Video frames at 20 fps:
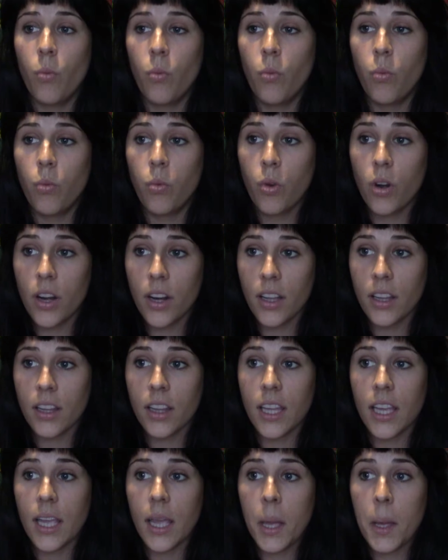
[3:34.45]

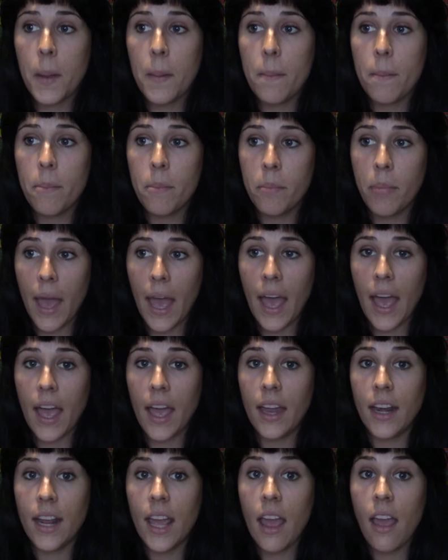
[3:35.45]
really
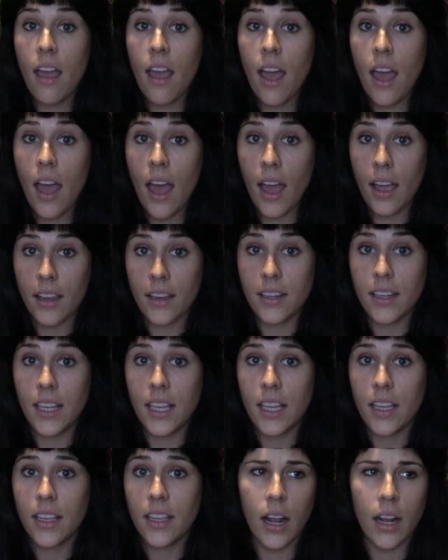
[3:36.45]
bad
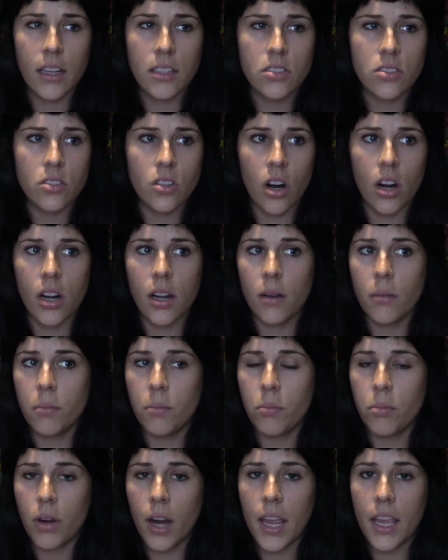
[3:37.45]
acne. I started
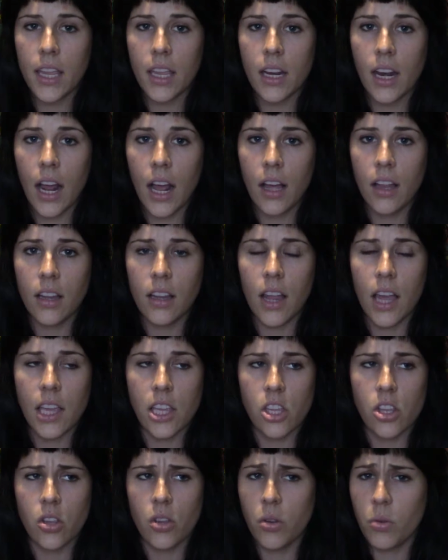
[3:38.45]
breaking out
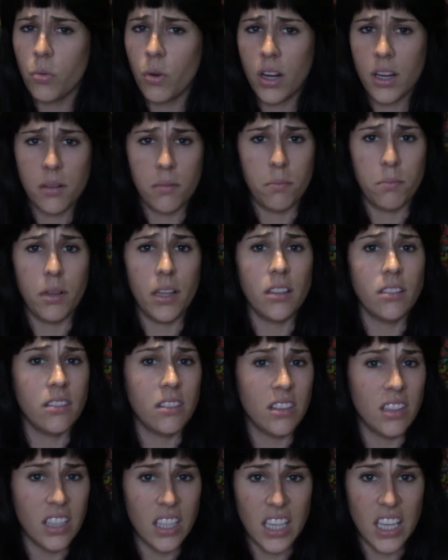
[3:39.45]
like you wouldn't
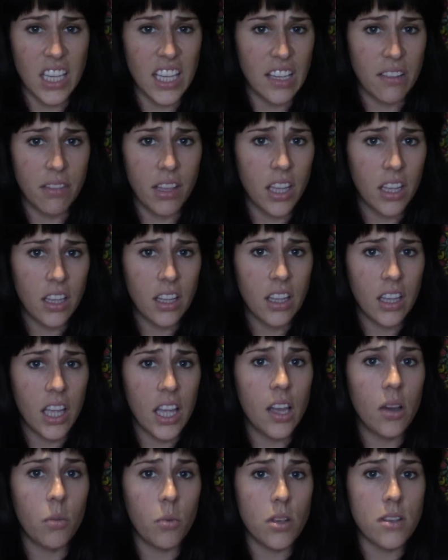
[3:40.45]
believe.
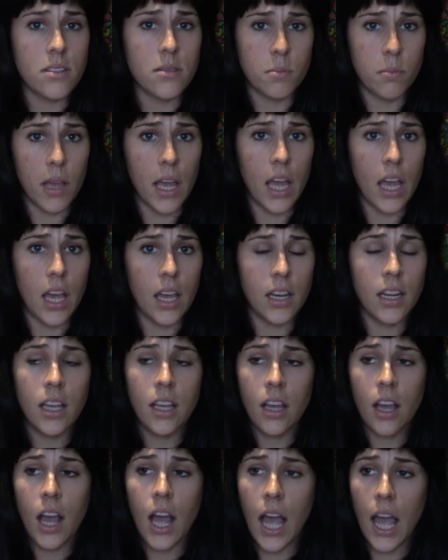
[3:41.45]
It was bad.
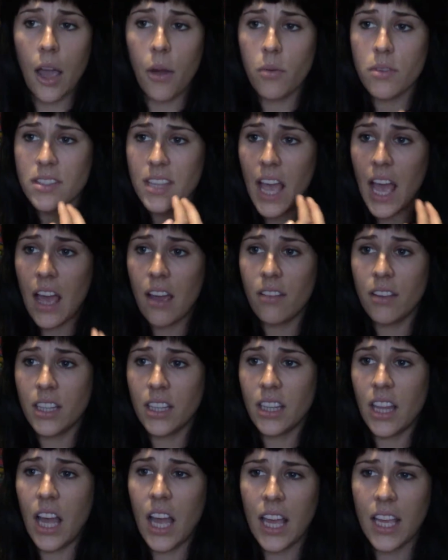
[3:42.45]
I was
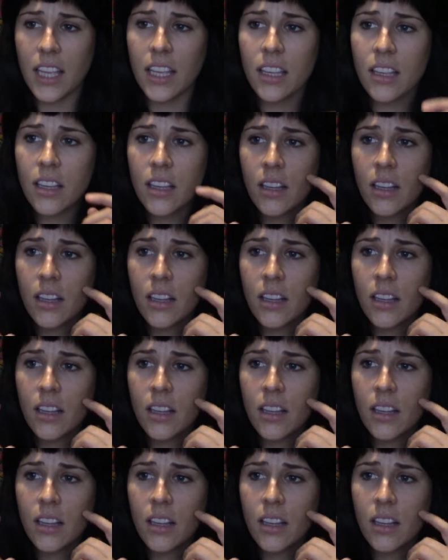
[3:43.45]
having like,